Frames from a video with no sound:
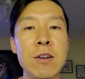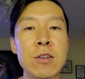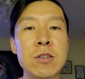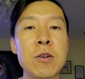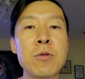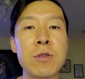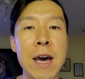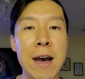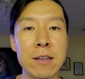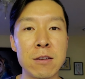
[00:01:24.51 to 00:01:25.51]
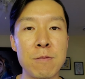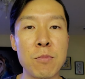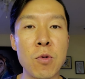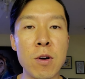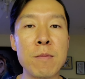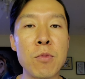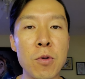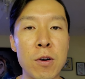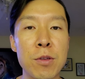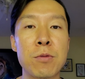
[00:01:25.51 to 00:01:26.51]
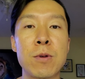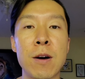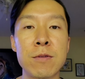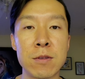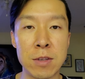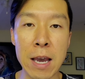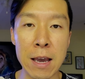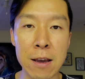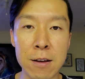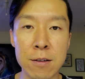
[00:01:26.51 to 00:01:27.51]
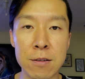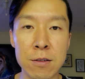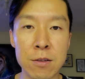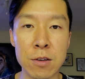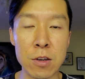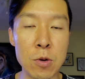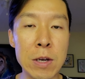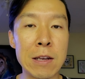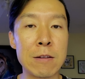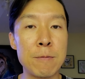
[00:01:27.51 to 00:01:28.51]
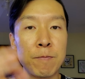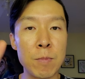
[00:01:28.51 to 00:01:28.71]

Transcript: So that more and more throughout the day, you can